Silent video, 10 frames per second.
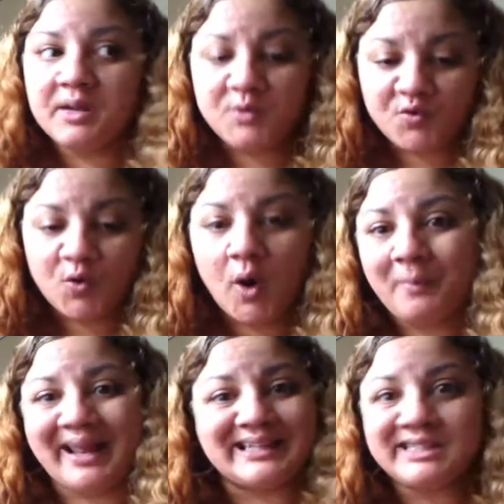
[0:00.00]
you've got a
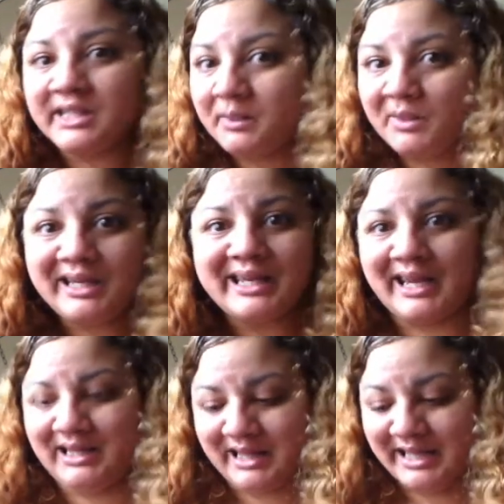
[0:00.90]
plan to
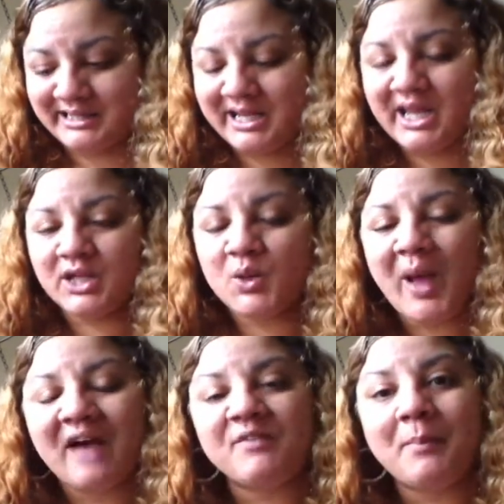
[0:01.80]
communicate that you
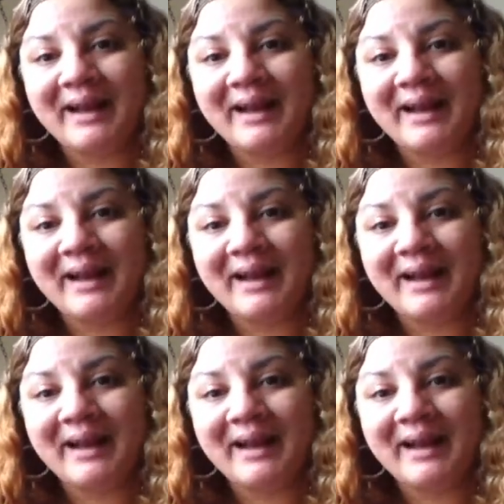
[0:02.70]
have a